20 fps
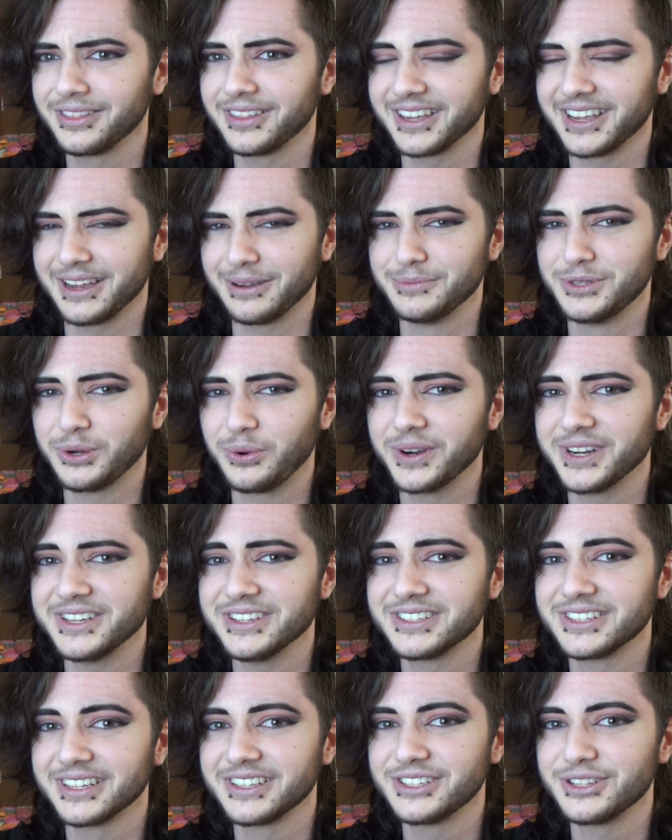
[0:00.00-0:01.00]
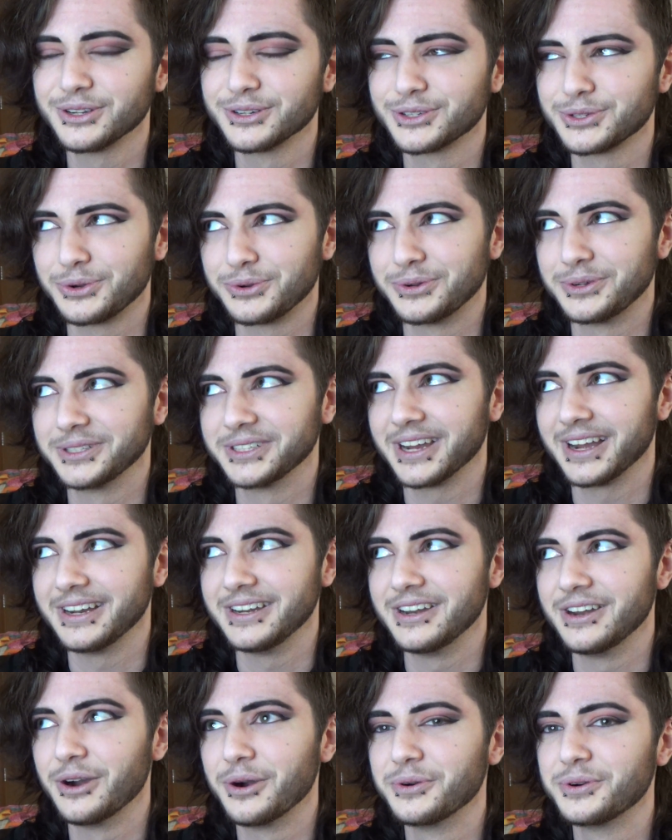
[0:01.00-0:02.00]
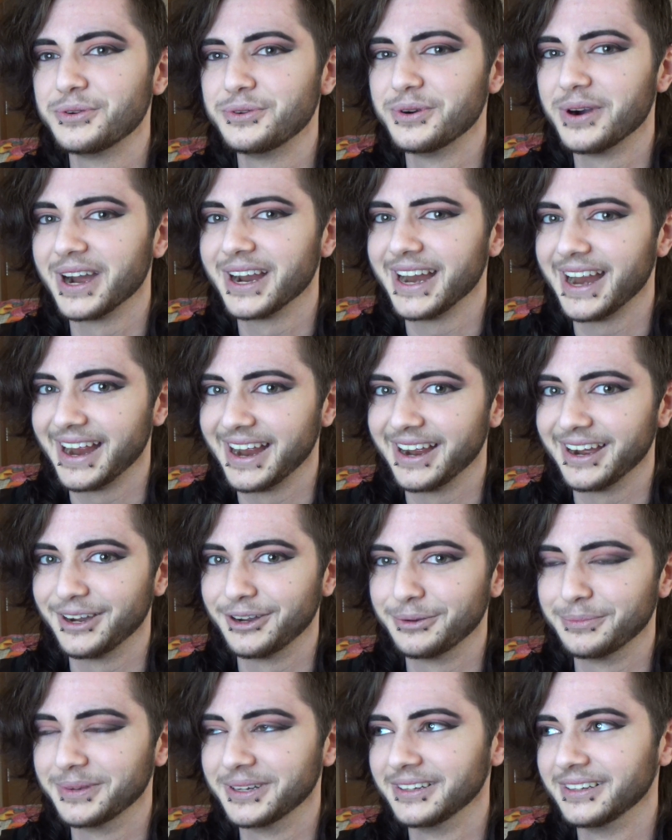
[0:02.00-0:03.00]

Like, I'm 26 years old, I know who I am.